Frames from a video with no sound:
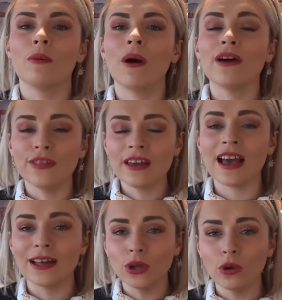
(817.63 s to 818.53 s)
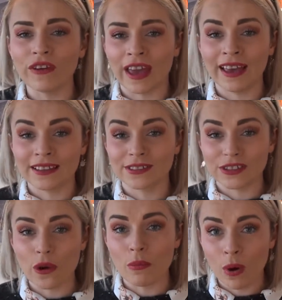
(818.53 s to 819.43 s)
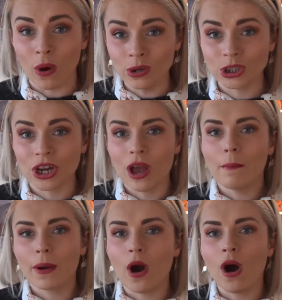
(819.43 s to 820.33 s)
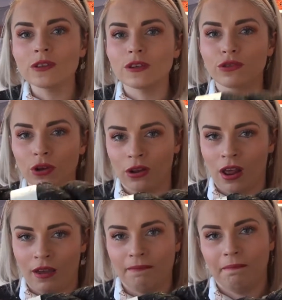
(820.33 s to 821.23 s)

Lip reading: but I think I love it so much because of the colour.